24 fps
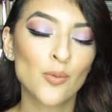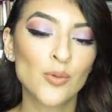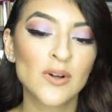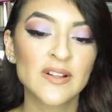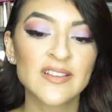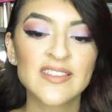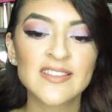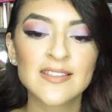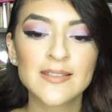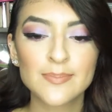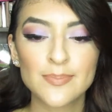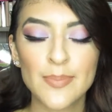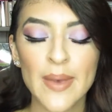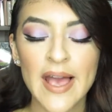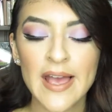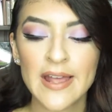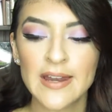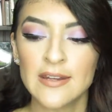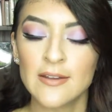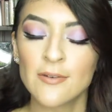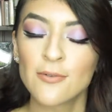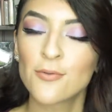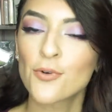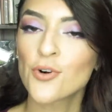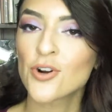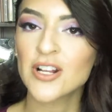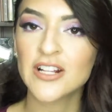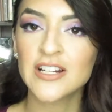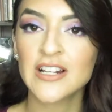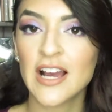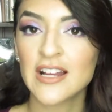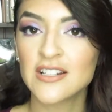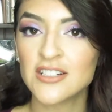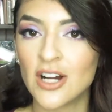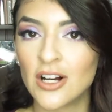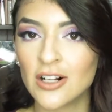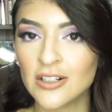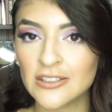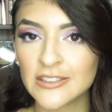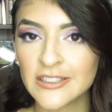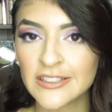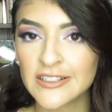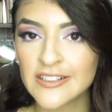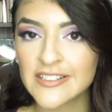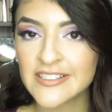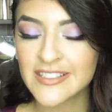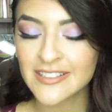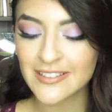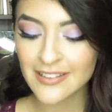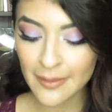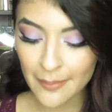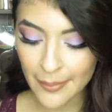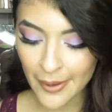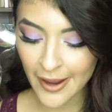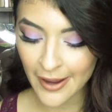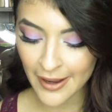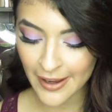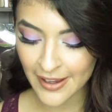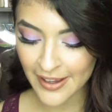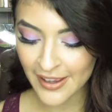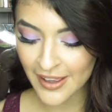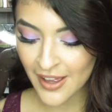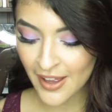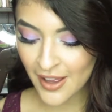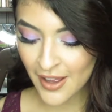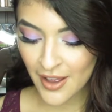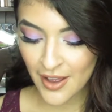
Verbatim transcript: would spend forty-nine dollars to buy.